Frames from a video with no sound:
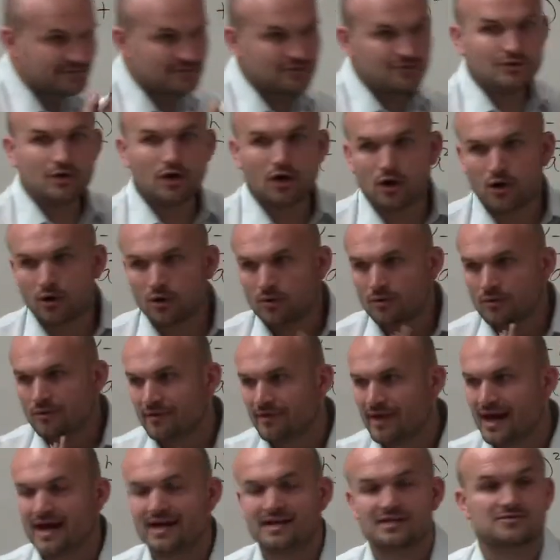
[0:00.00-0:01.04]
to know
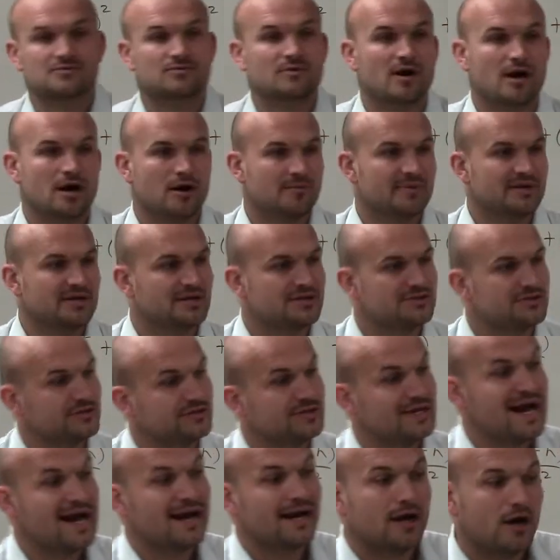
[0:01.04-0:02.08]
that as well because you're
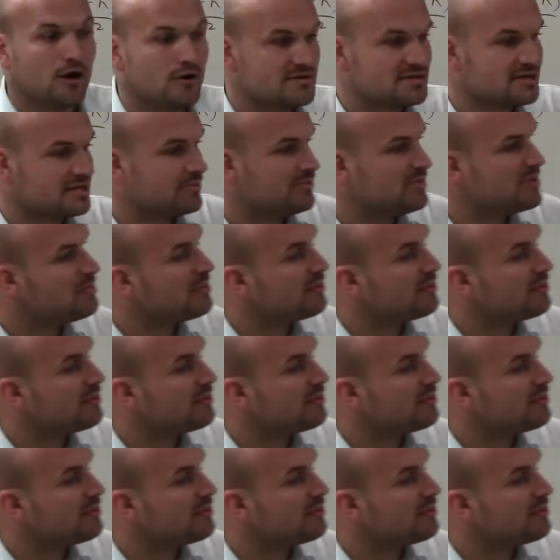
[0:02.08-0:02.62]
not always going to be